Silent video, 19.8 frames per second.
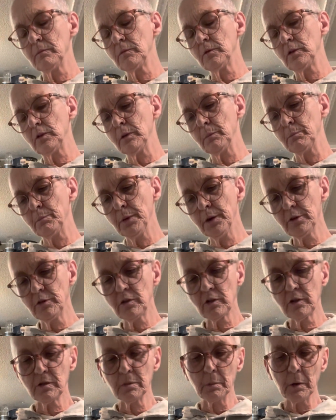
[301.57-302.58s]
into a bunch
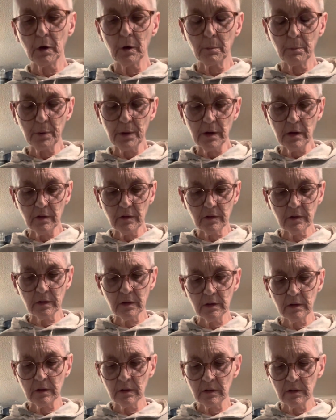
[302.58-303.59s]
of small
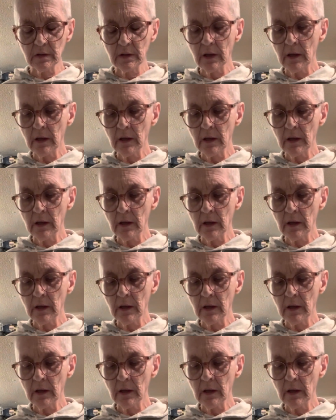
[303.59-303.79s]
pieces.